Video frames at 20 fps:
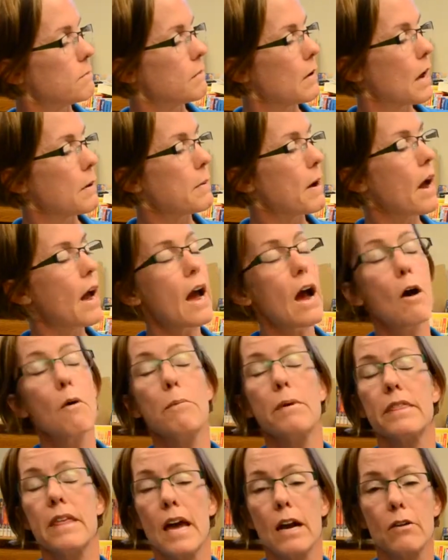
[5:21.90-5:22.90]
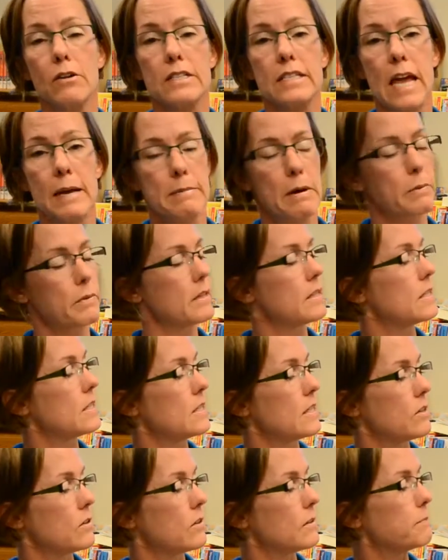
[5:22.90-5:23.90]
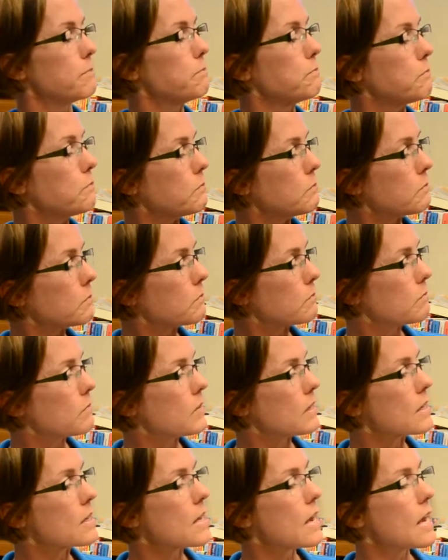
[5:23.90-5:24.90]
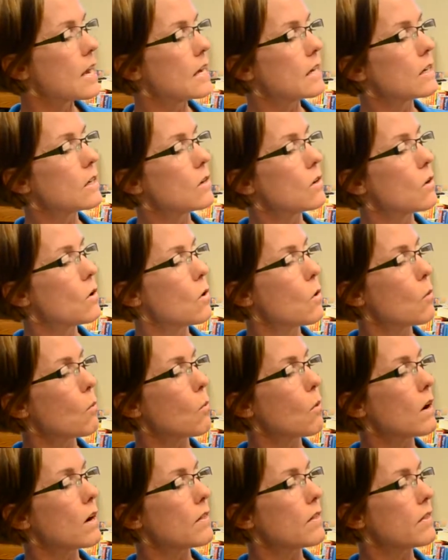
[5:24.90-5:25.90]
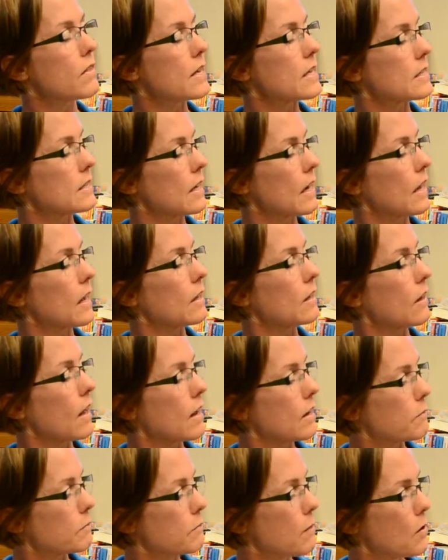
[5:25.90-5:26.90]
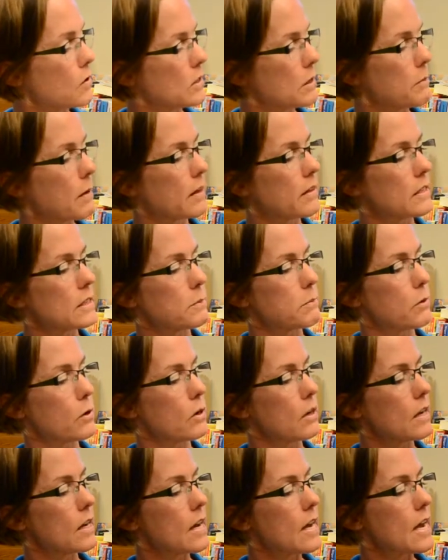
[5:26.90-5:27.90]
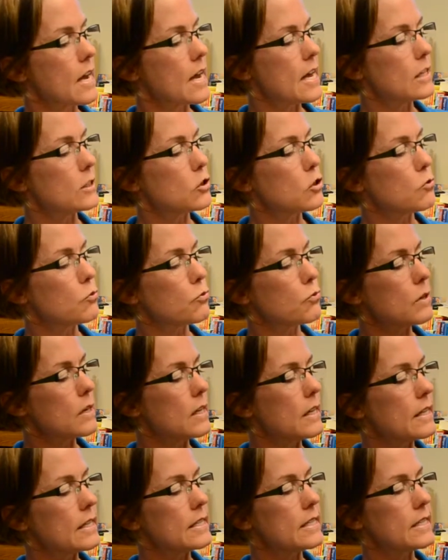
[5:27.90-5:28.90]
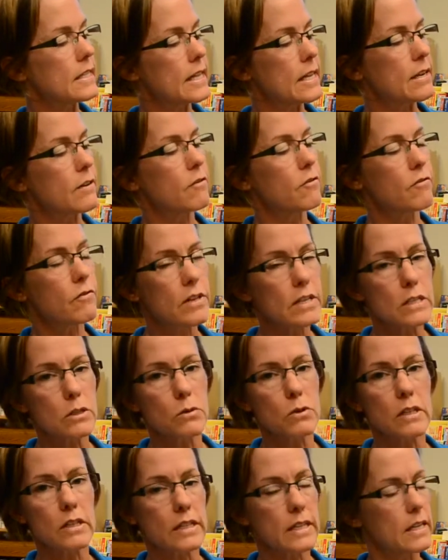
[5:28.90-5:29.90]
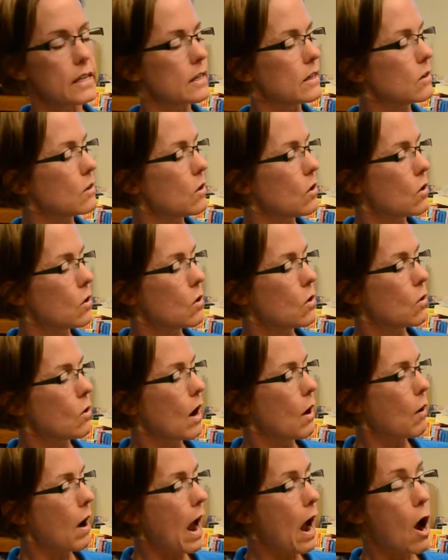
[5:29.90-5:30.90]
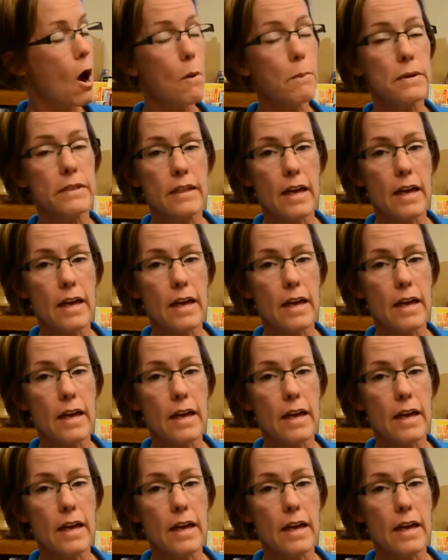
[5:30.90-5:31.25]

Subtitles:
about how Pythagoras came up with his theorem. And one of the things that I like most about this book is you really see visually how